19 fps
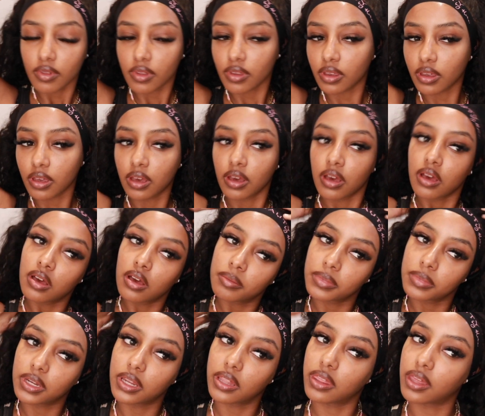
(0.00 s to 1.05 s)
I'm
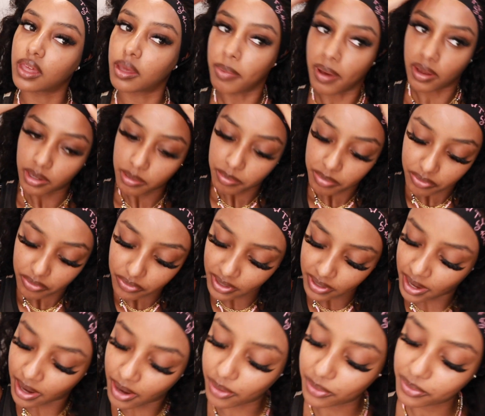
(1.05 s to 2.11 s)
gonna think about it, but for
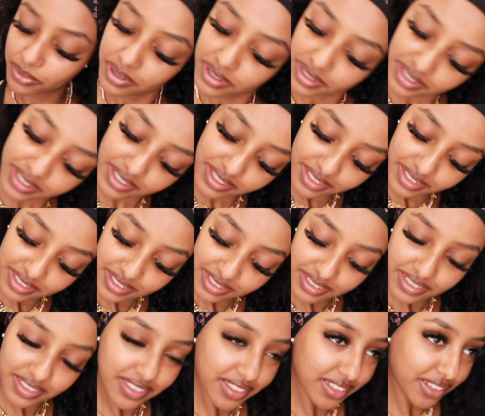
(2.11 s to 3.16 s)
now,
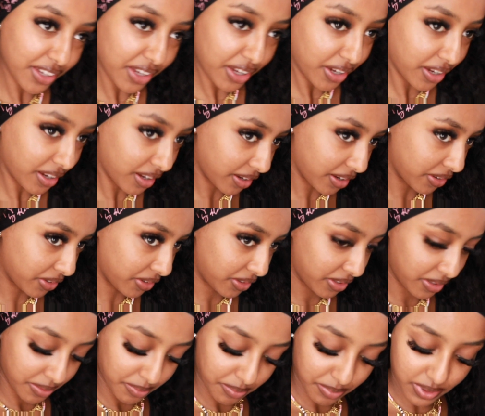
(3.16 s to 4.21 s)
I'll
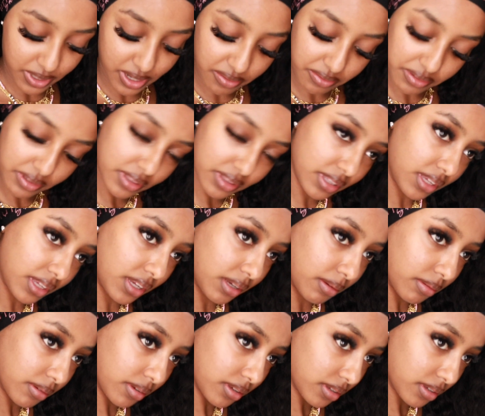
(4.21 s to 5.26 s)
put
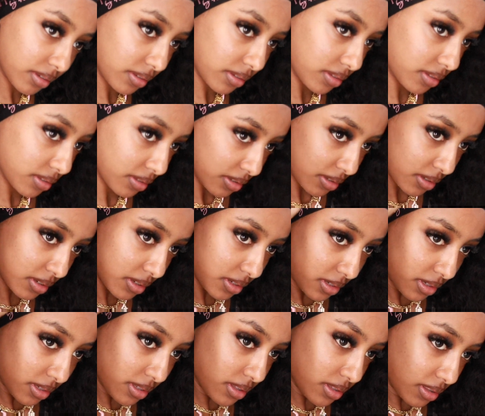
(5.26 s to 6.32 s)
everything
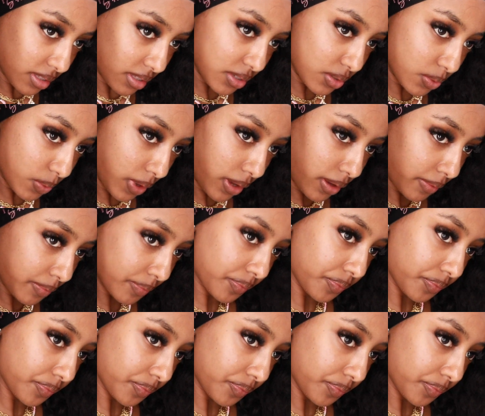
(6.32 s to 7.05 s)
this way.